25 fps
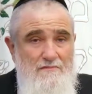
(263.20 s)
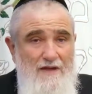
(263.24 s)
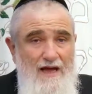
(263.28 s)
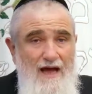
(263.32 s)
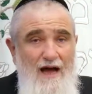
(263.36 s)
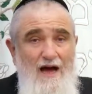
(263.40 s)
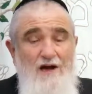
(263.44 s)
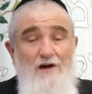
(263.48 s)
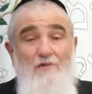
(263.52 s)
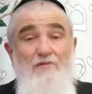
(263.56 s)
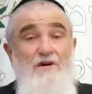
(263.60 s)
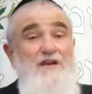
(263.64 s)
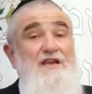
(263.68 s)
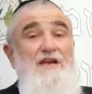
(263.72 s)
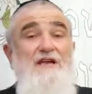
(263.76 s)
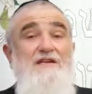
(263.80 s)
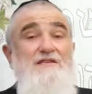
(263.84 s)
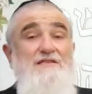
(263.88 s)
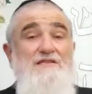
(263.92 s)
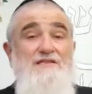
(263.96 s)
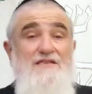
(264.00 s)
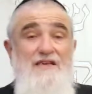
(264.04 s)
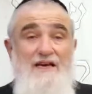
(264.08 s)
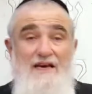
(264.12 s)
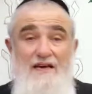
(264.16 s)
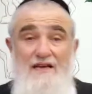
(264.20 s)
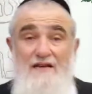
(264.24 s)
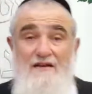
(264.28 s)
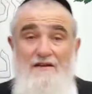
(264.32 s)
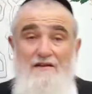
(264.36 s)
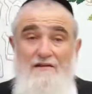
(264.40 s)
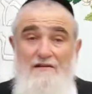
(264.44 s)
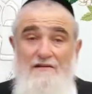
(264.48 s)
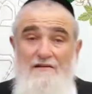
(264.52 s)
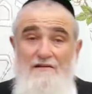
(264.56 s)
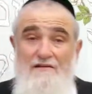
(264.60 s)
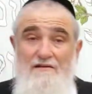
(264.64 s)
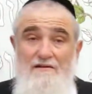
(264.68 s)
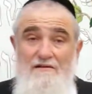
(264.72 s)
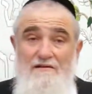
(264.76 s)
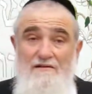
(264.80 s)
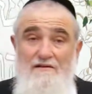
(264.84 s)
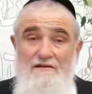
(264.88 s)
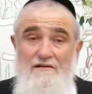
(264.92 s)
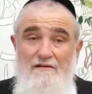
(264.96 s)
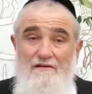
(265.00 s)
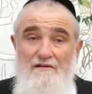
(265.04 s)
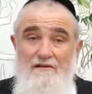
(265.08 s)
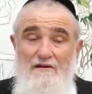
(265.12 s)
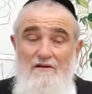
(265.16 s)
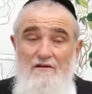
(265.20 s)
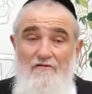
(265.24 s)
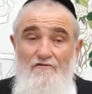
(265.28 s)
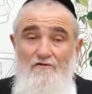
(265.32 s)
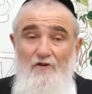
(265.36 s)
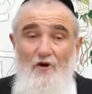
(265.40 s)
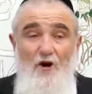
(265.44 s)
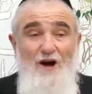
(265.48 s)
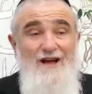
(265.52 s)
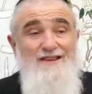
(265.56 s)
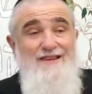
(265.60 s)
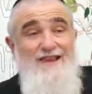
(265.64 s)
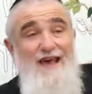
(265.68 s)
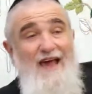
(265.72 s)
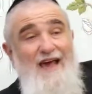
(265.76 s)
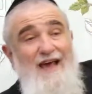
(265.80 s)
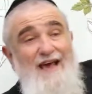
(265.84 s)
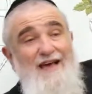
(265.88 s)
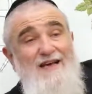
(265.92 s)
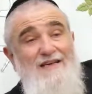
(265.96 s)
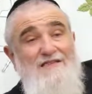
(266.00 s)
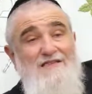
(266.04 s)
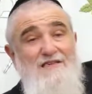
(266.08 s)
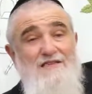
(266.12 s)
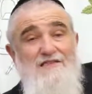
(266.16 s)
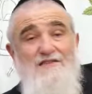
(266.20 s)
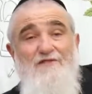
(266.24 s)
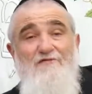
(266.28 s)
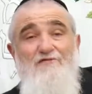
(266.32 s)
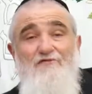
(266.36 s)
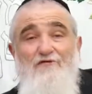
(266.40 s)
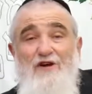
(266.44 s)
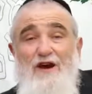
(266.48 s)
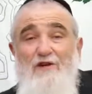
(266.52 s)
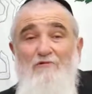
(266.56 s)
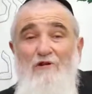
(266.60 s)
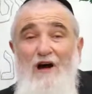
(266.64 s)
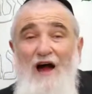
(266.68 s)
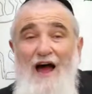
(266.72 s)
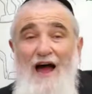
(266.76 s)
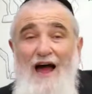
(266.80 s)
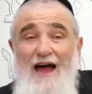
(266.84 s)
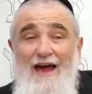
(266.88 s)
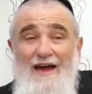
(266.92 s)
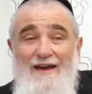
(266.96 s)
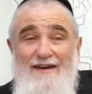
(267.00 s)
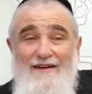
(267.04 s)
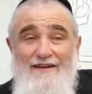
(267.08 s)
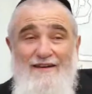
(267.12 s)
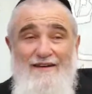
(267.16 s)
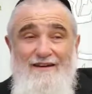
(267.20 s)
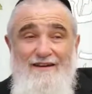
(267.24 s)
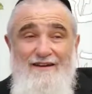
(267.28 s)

How come we didn't sin? Four days is a free ride.